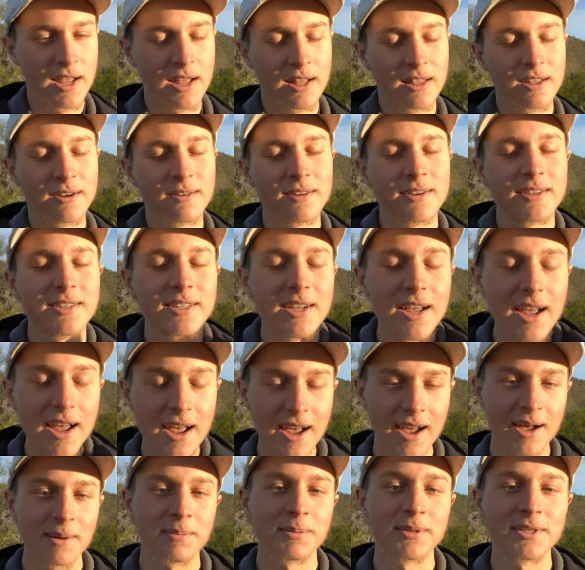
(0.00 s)
There is
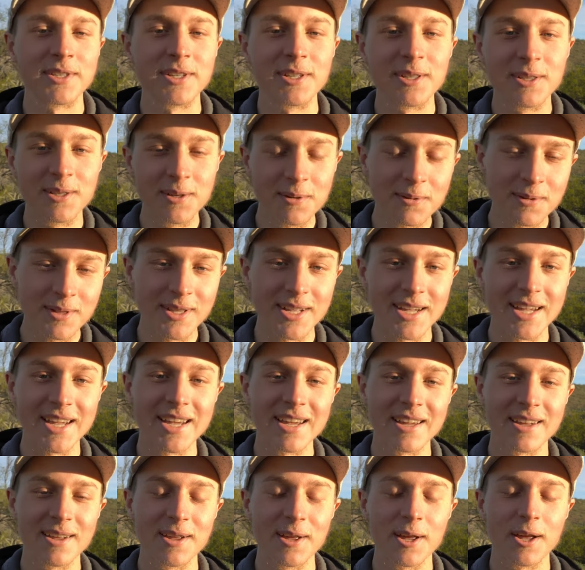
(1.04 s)
absolutely
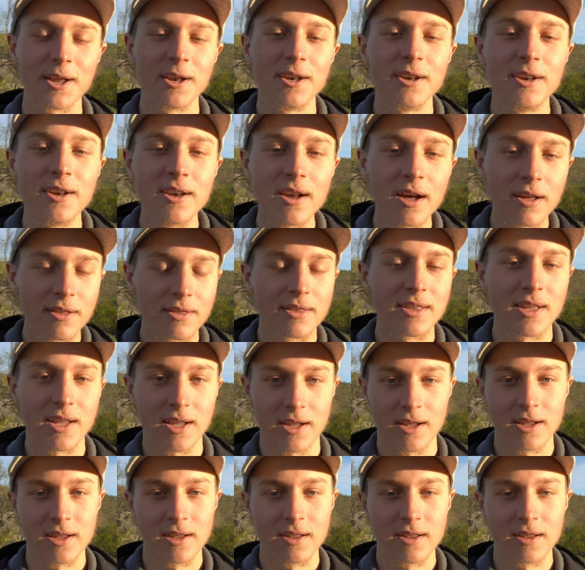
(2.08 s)
nothing